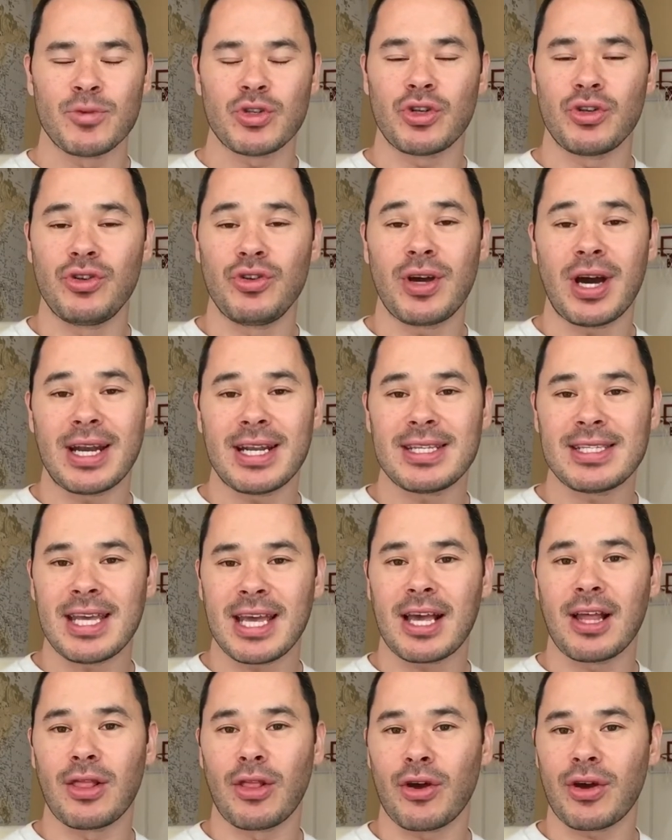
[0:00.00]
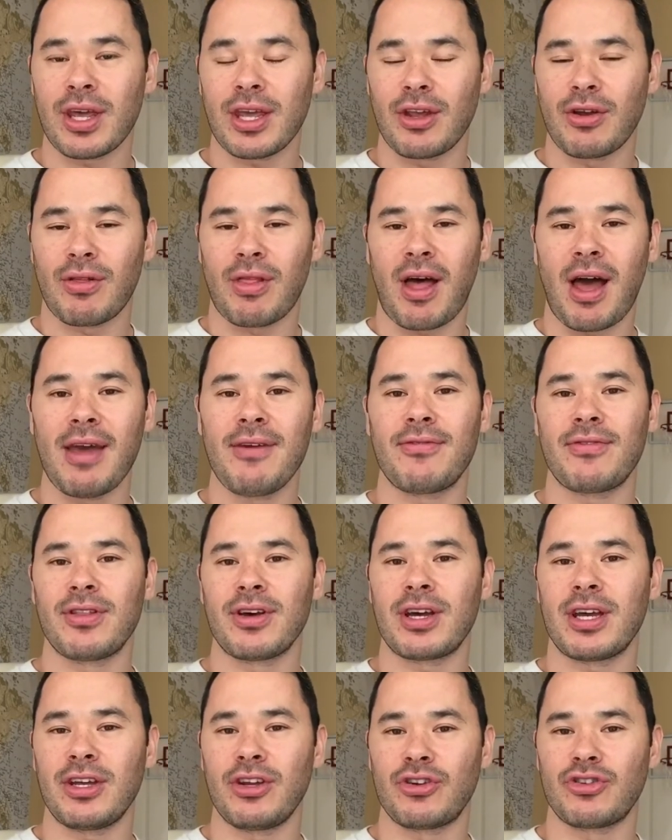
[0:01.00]
So you got to take a look at your life,
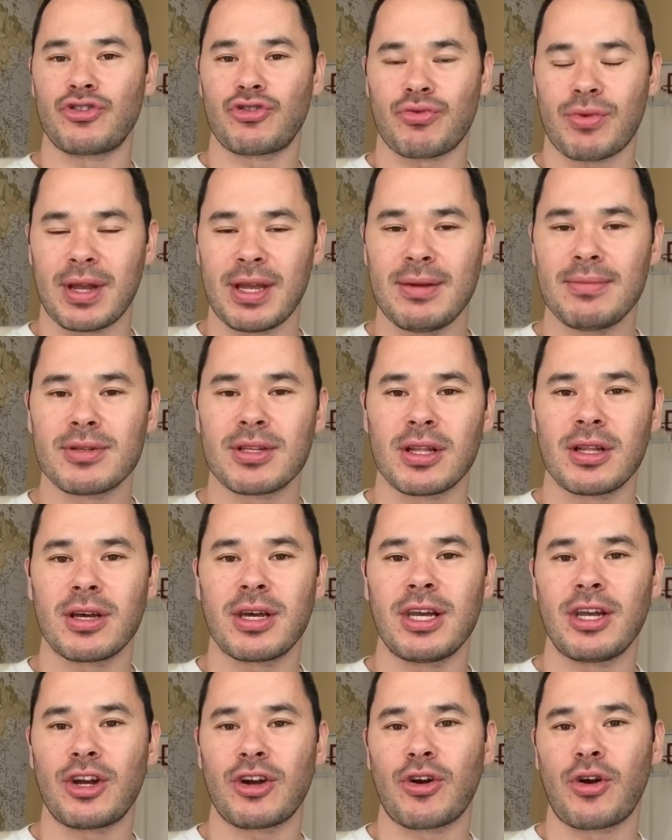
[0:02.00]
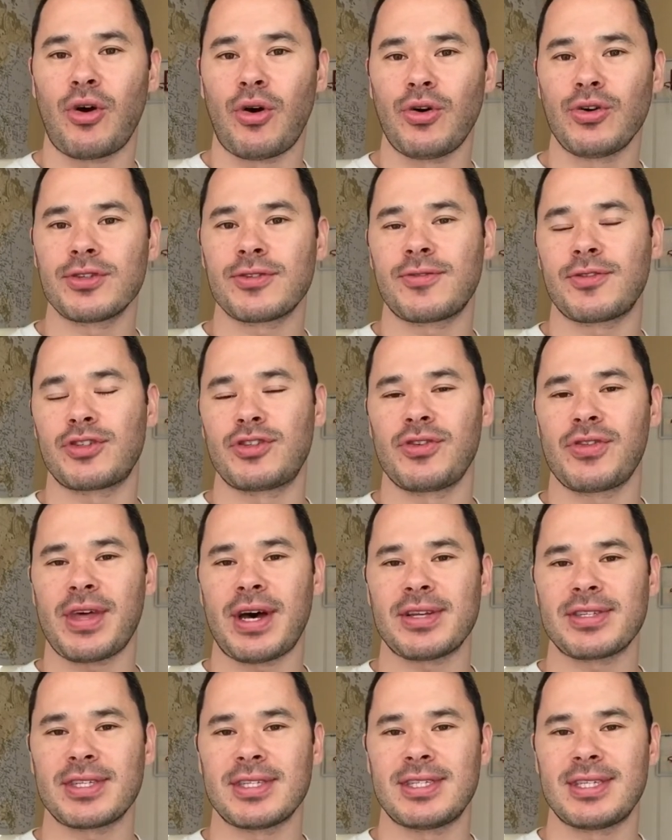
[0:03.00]
look at your dreams, look at your goals for
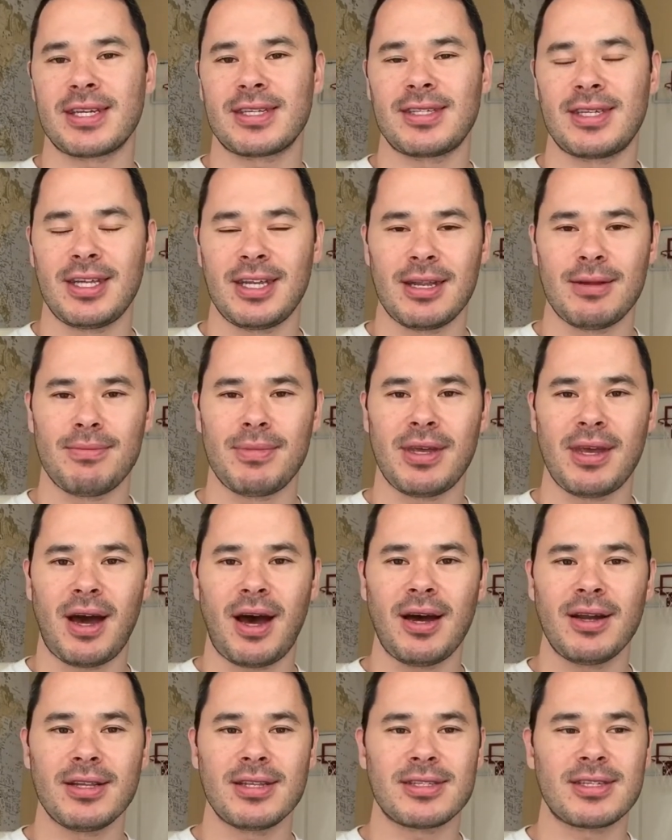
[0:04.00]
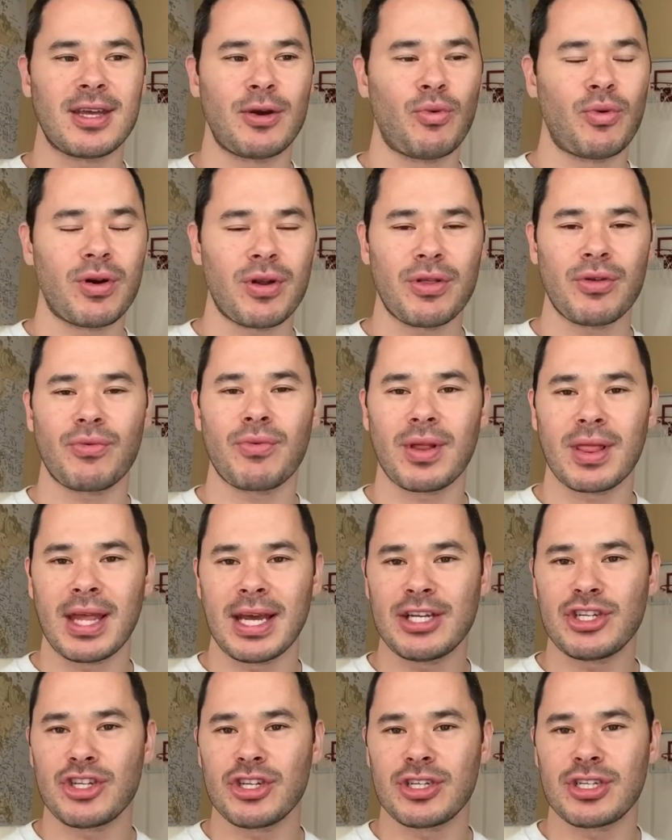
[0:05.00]
2016 and beyond and say, what are the
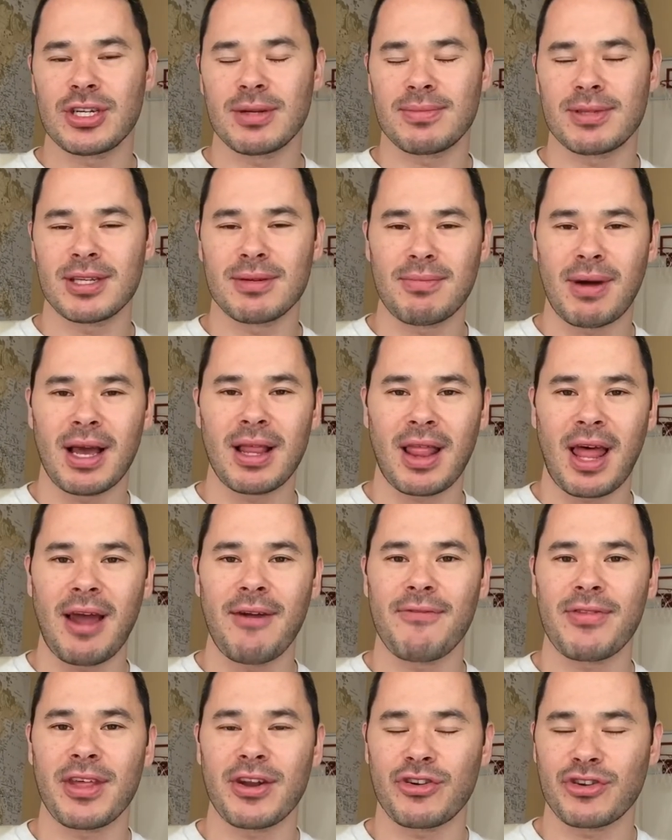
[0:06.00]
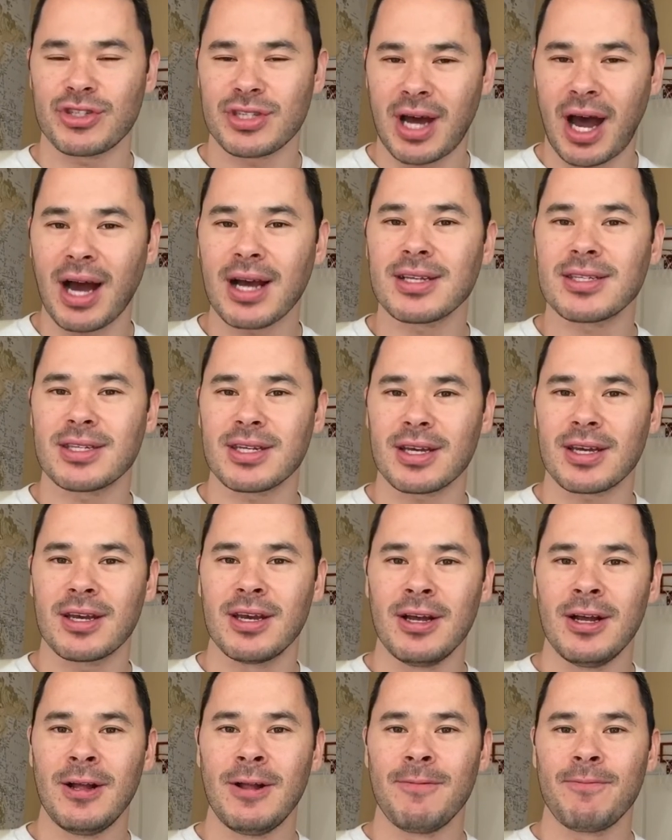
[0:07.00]
relationships in my life that are
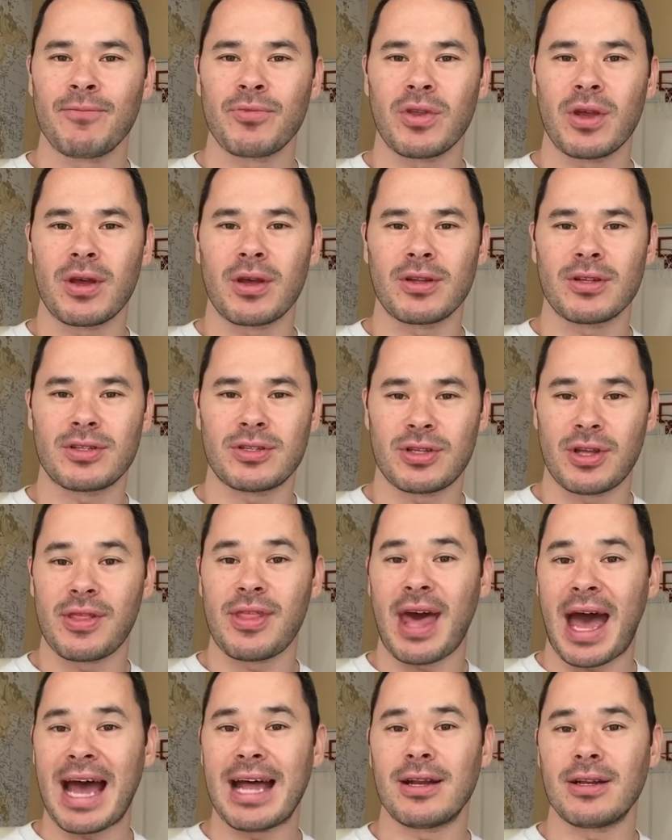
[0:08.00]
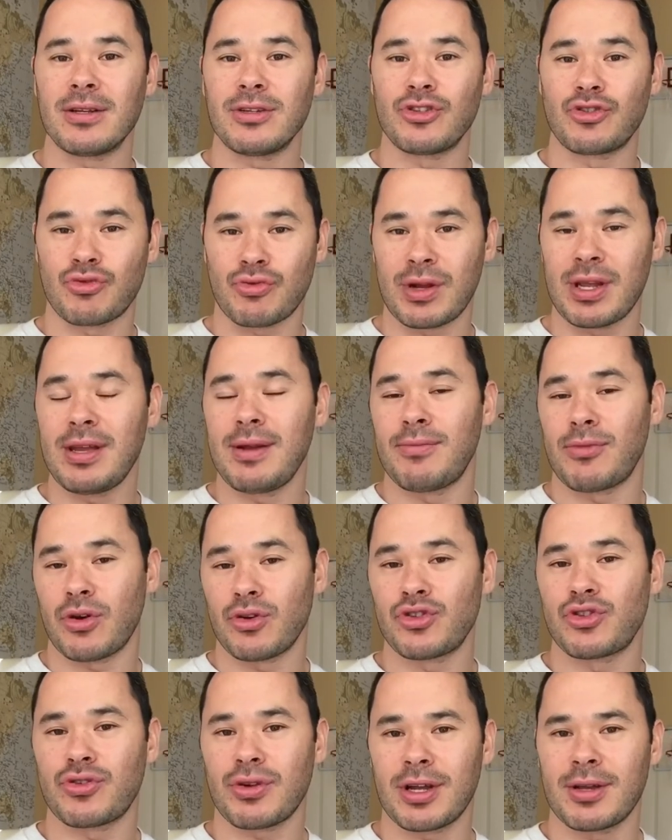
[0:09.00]
toxic to that dream,
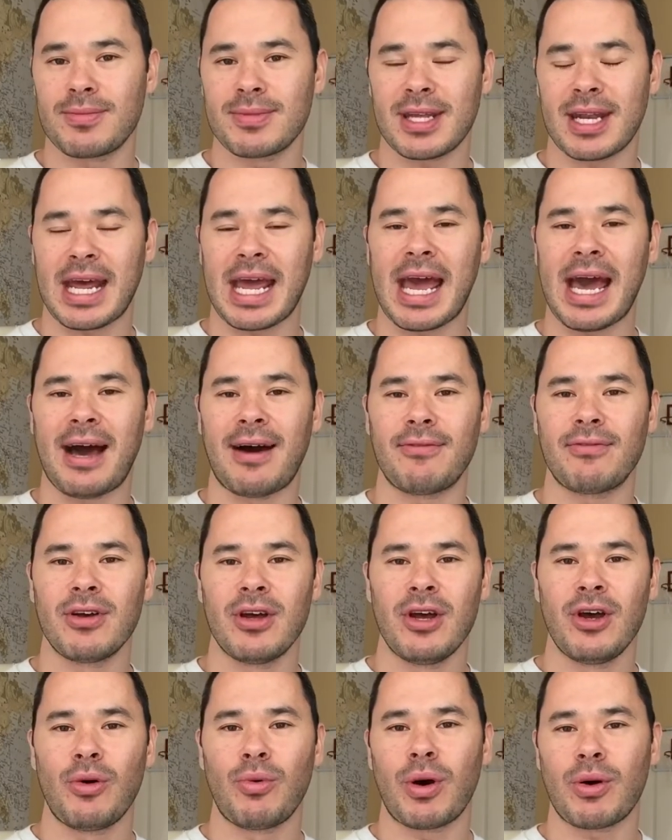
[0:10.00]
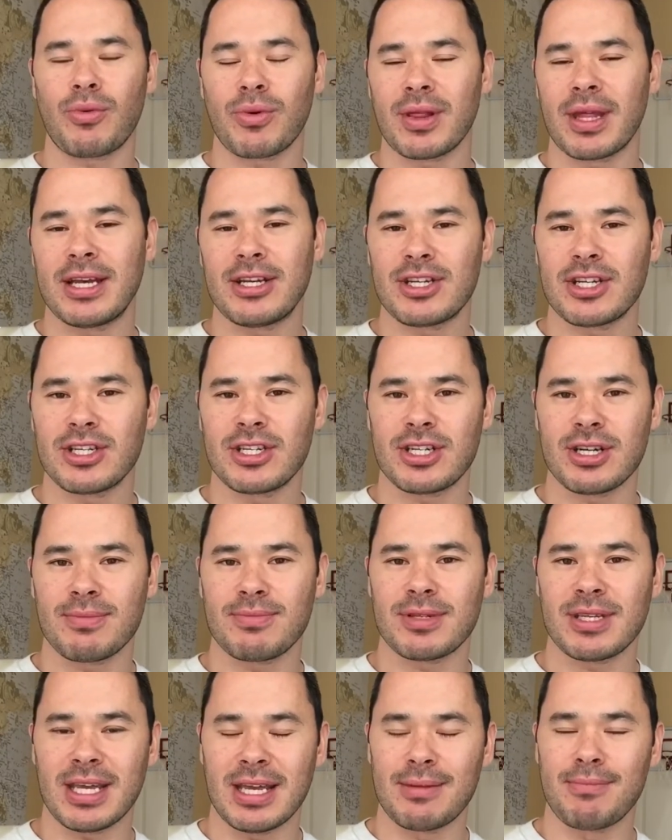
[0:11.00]
those dreams that I have? What
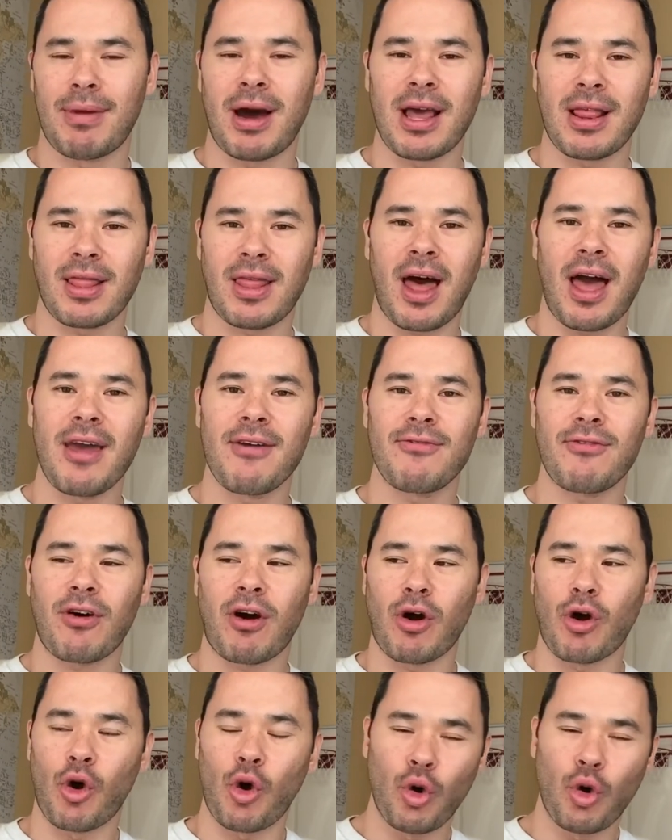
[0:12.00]
relationships in my life are